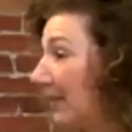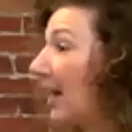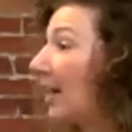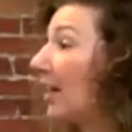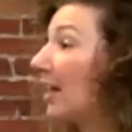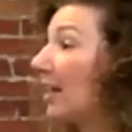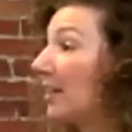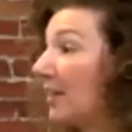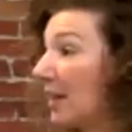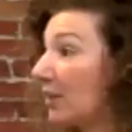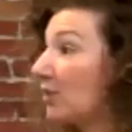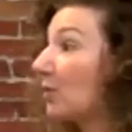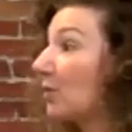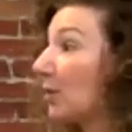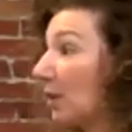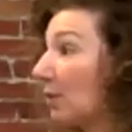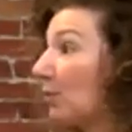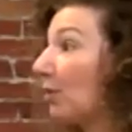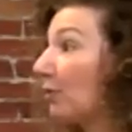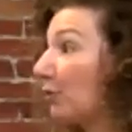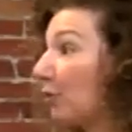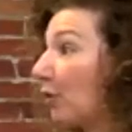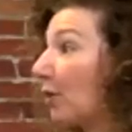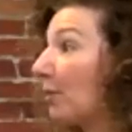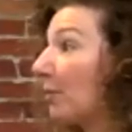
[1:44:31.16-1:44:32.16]
that's really
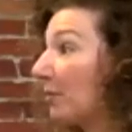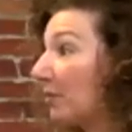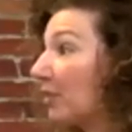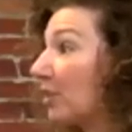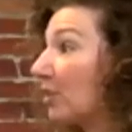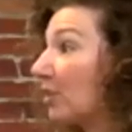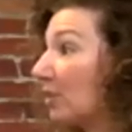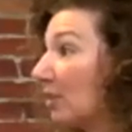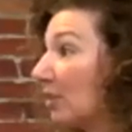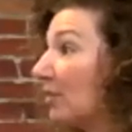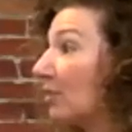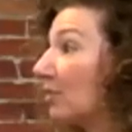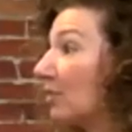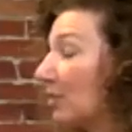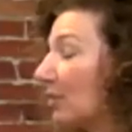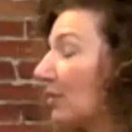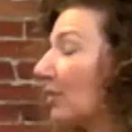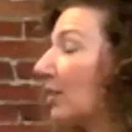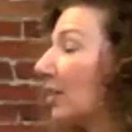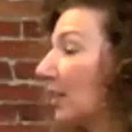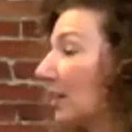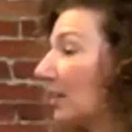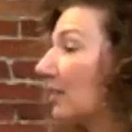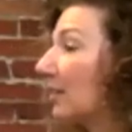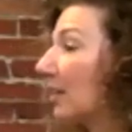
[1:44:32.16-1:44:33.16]
what FormaVision is
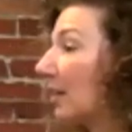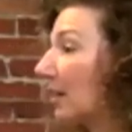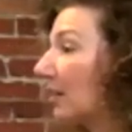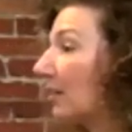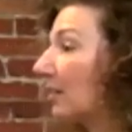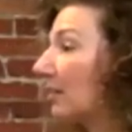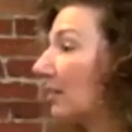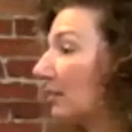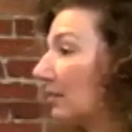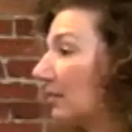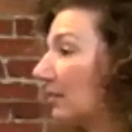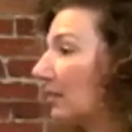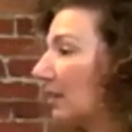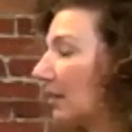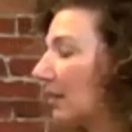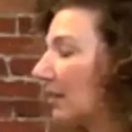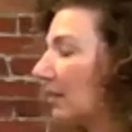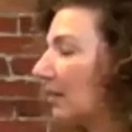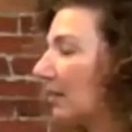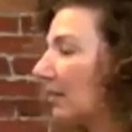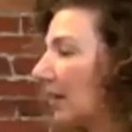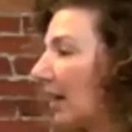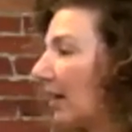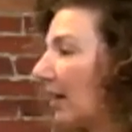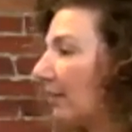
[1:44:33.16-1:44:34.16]
doing. They'll
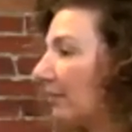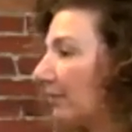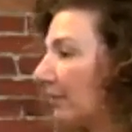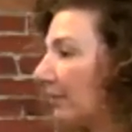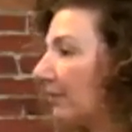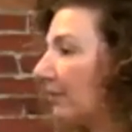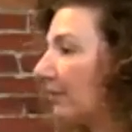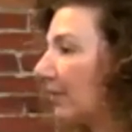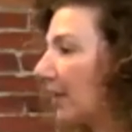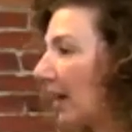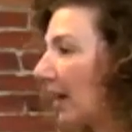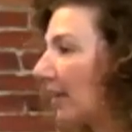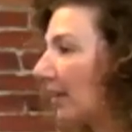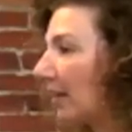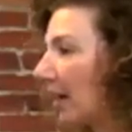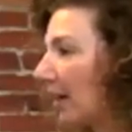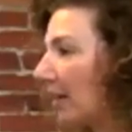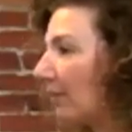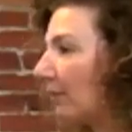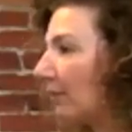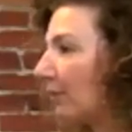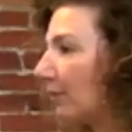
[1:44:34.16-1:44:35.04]
have that kind of